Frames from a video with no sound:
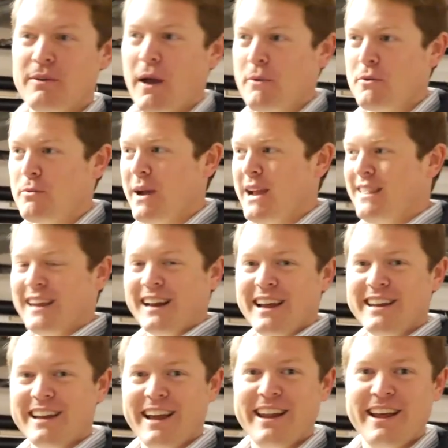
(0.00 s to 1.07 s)
I was waiting
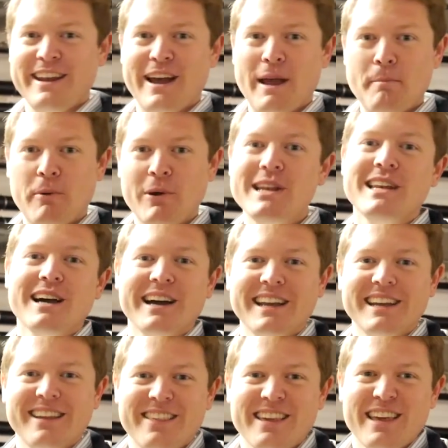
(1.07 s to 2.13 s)
like 999.9
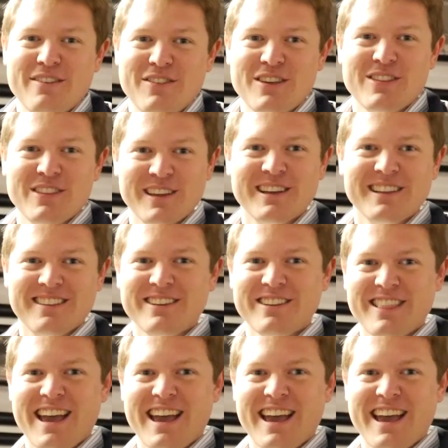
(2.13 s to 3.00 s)
because it gives you the to 10.